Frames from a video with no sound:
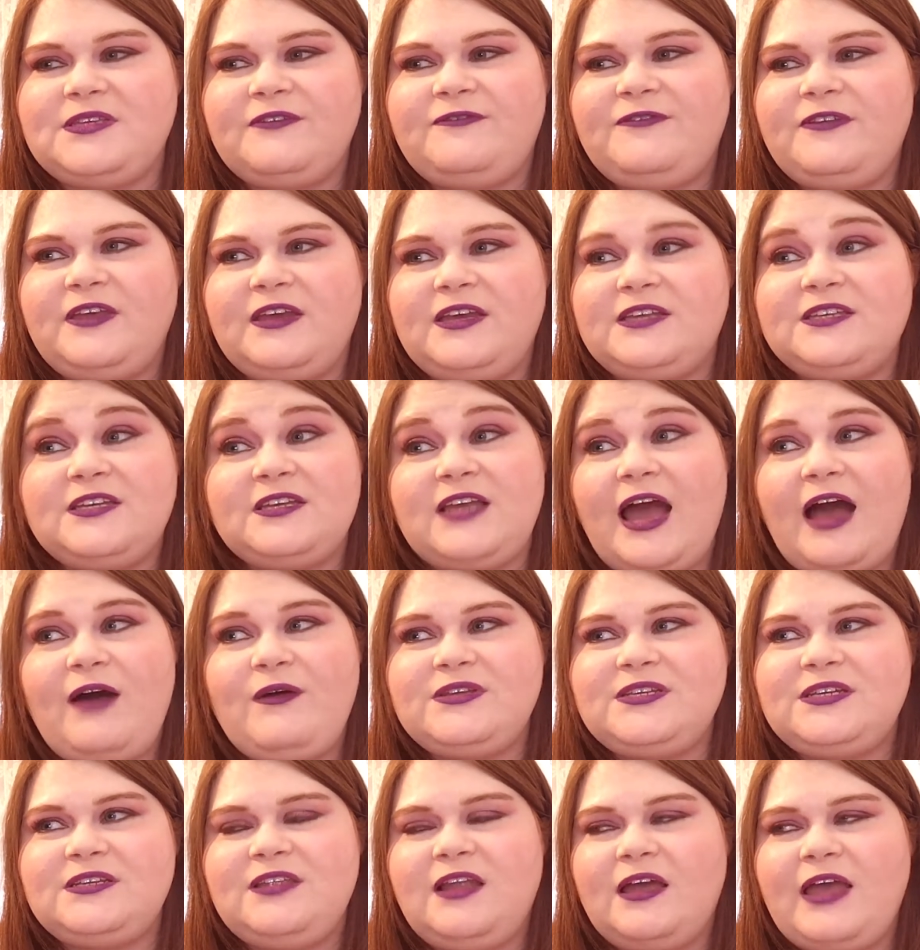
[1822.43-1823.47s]
I feel like, how
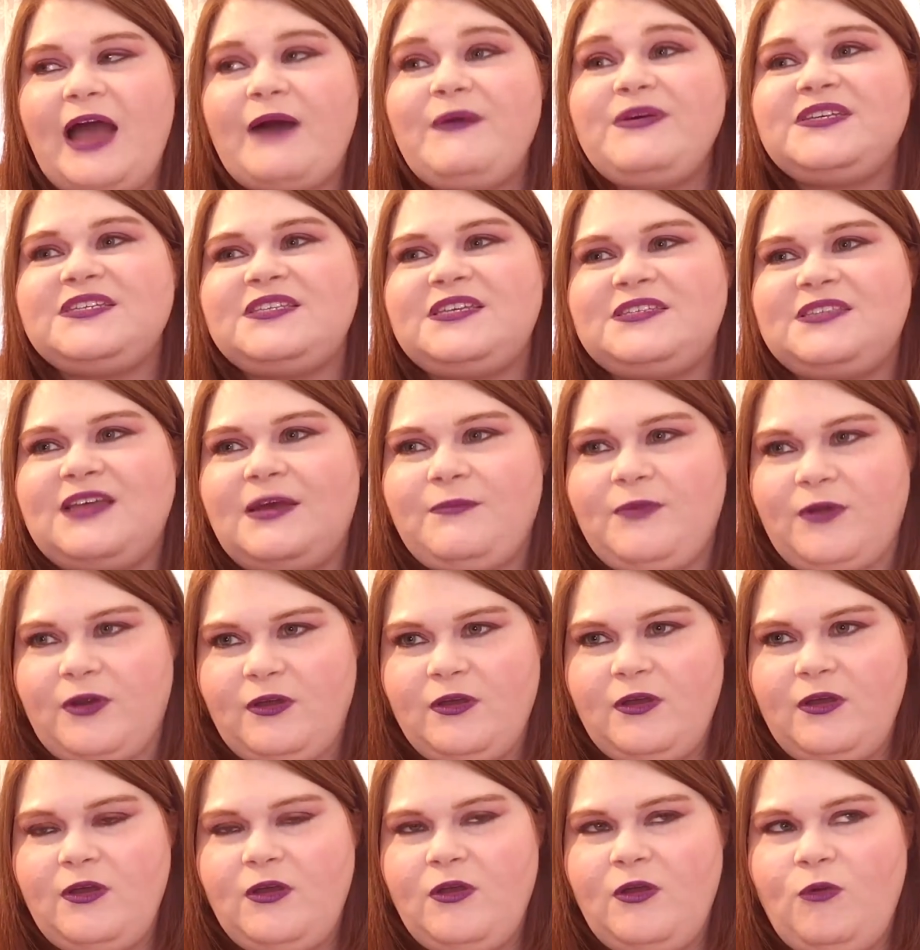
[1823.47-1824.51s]
is it December
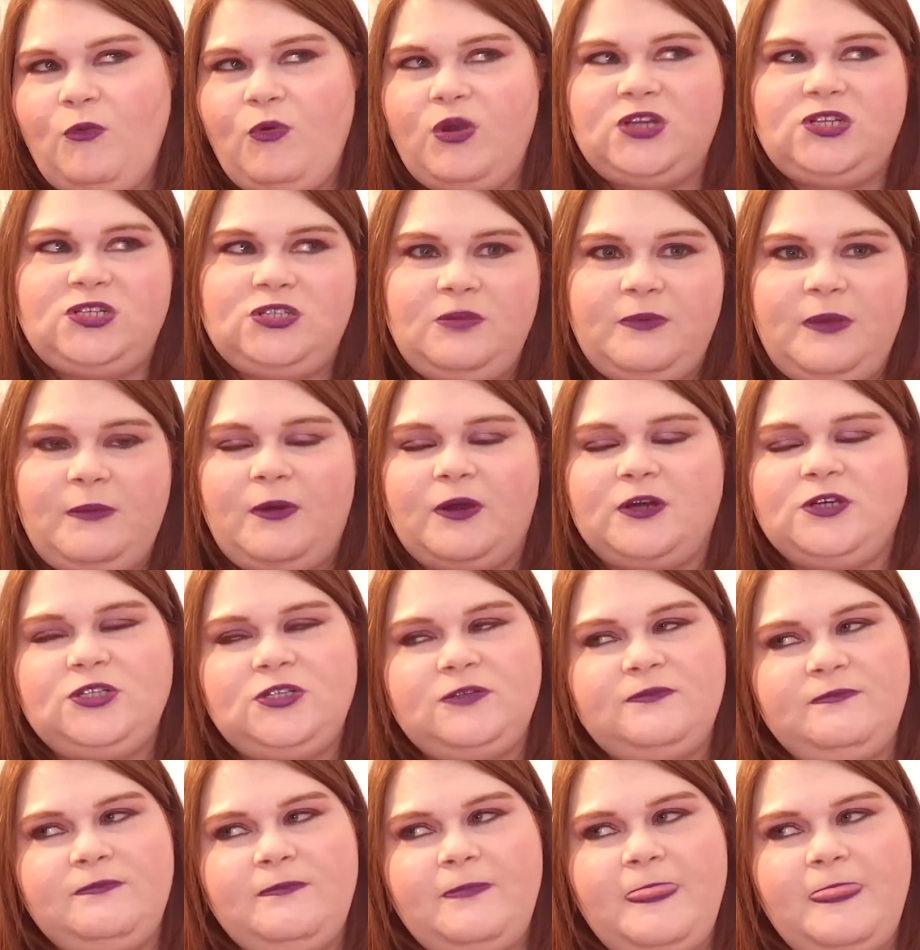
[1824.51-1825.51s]
when it should still be March?